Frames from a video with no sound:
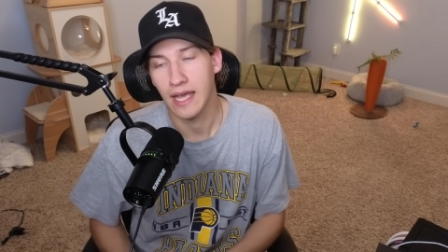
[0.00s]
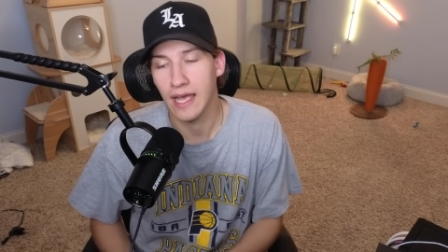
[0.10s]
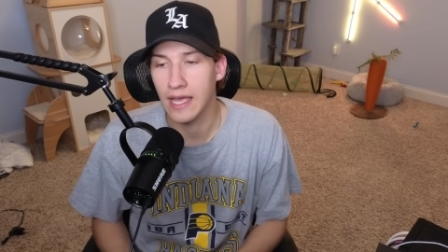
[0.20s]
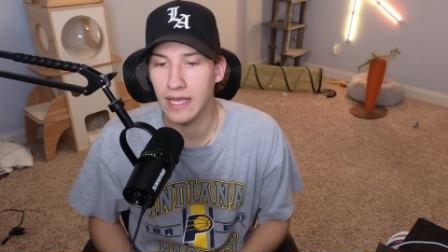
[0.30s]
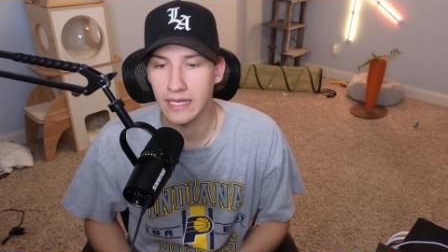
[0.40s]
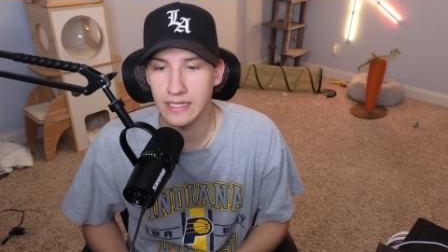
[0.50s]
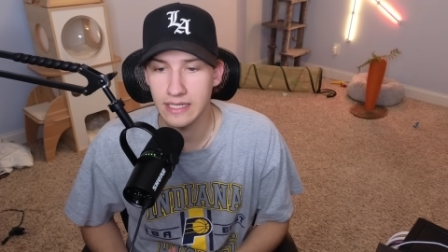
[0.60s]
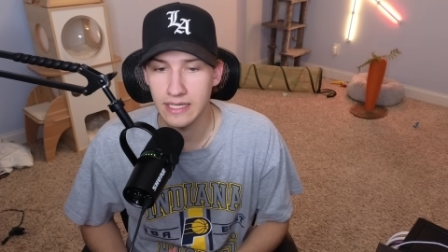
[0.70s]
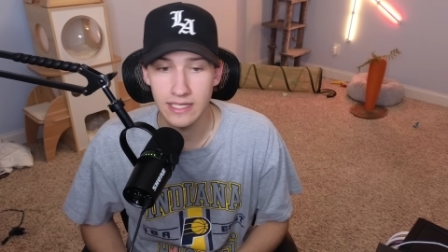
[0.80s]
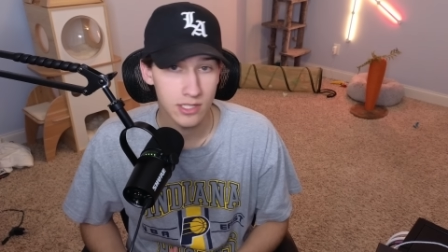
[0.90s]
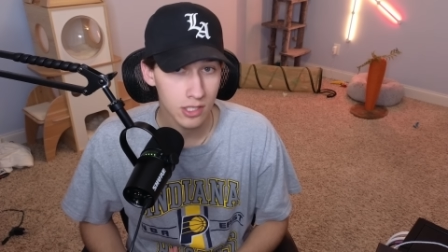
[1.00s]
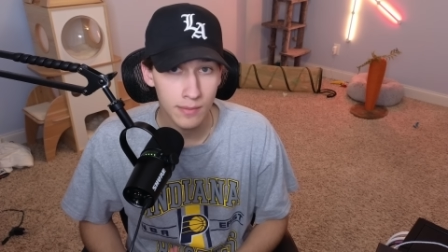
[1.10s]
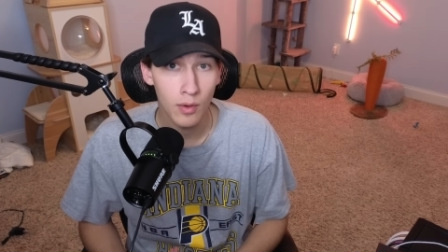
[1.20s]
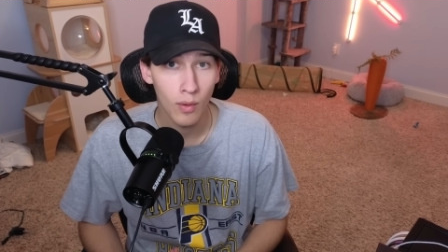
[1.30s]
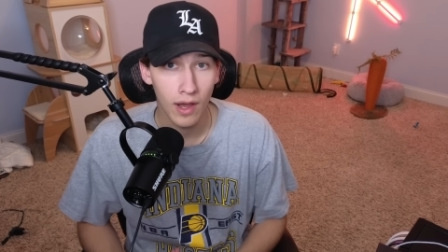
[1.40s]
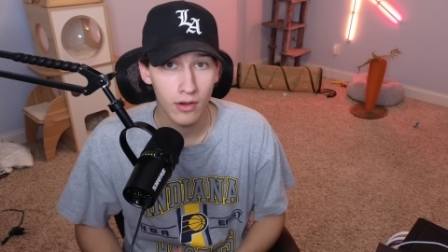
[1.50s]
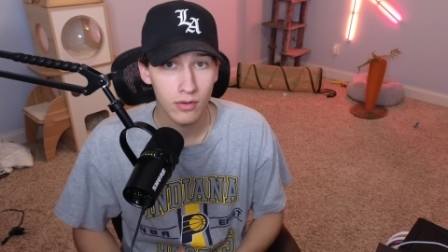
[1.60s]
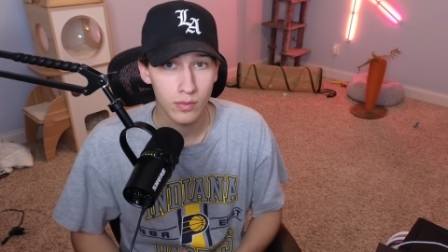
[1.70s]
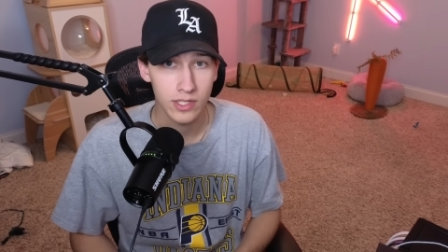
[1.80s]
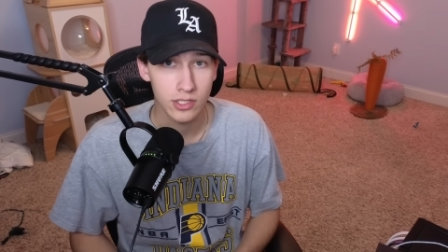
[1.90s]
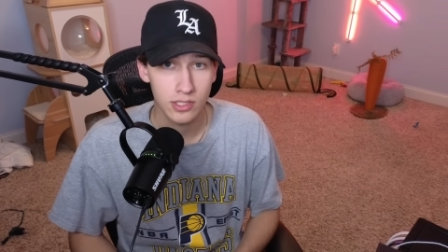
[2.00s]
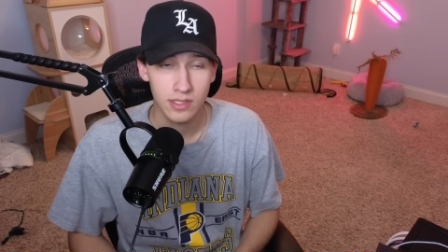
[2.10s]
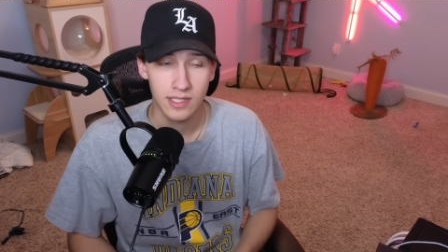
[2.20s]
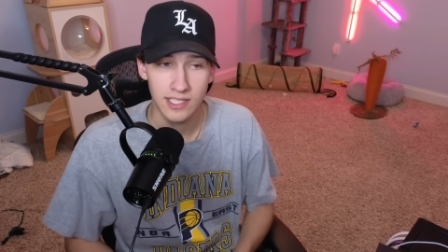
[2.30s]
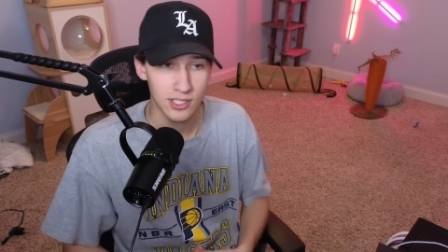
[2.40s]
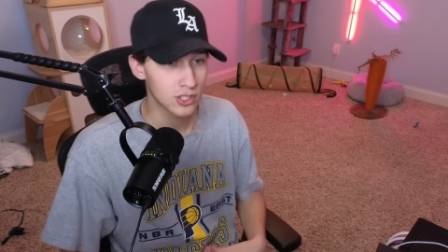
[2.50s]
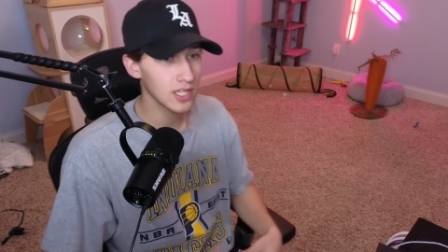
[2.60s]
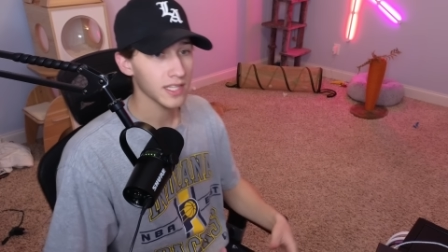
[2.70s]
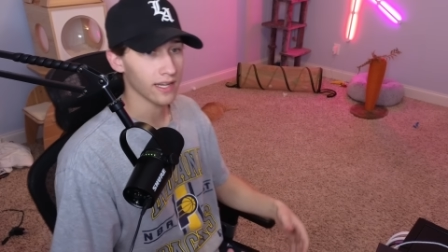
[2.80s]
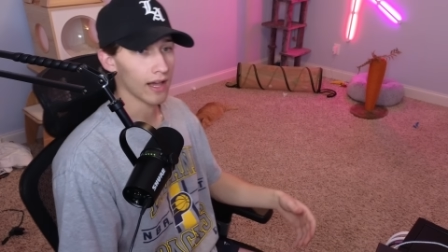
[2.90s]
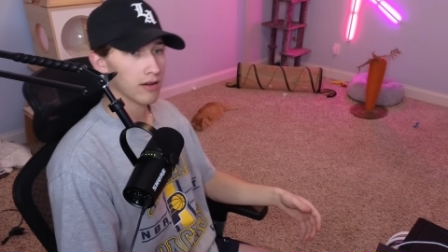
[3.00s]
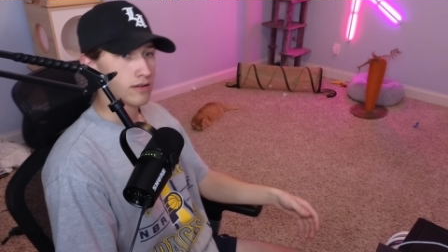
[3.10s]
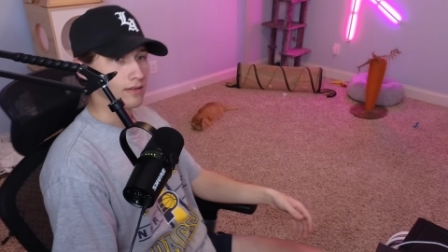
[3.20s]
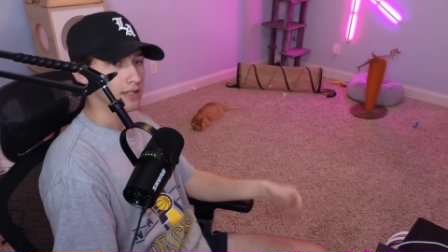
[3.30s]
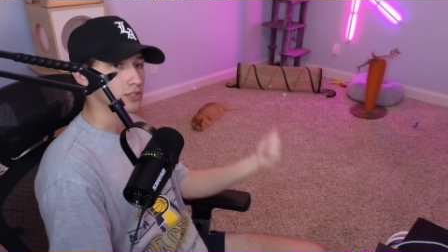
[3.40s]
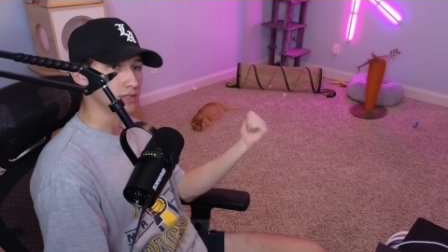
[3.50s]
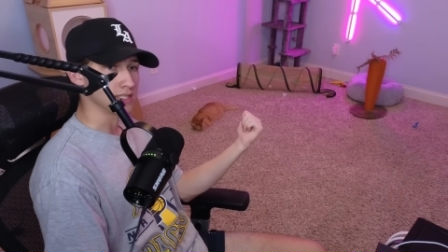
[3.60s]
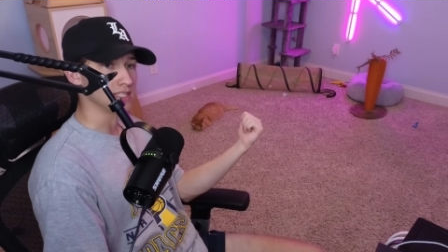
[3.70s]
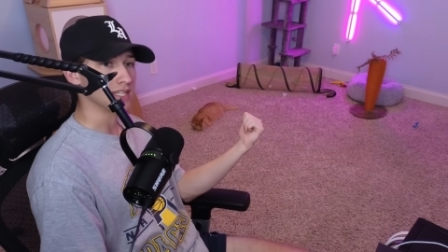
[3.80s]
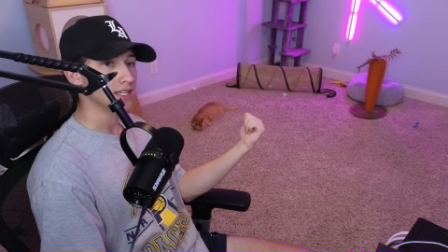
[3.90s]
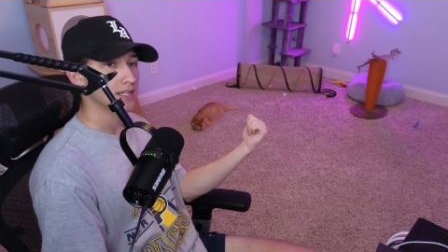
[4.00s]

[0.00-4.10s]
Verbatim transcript: And it took him a while, which he is chilling now, as you can see.